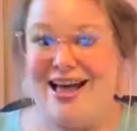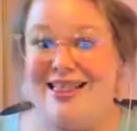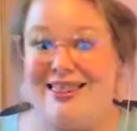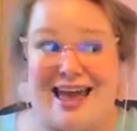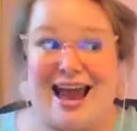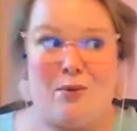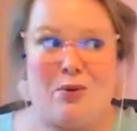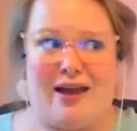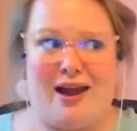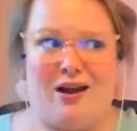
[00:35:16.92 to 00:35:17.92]
they
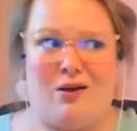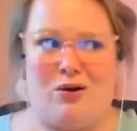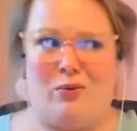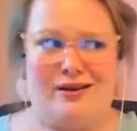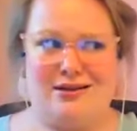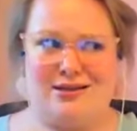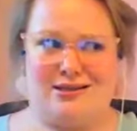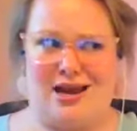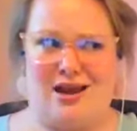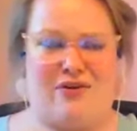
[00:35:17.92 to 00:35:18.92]
were like, well, we could
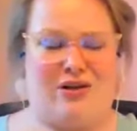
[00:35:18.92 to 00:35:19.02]
save